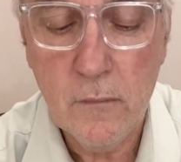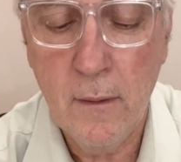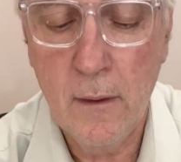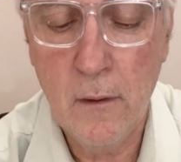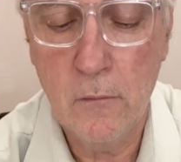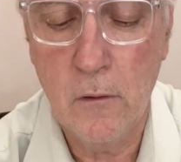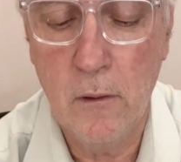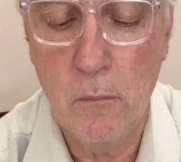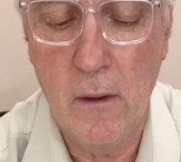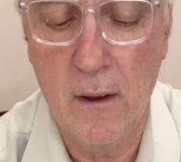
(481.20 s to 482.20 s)
and
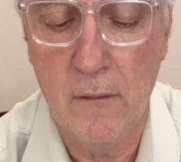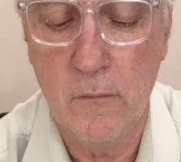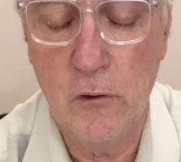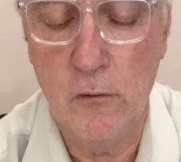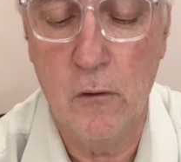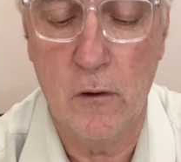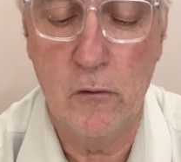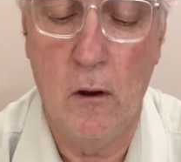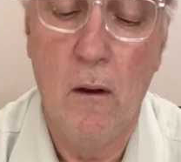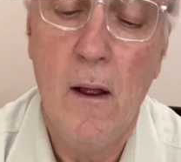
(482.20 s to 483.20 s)
unclip that, just like
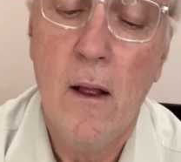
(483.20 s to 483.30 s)
so.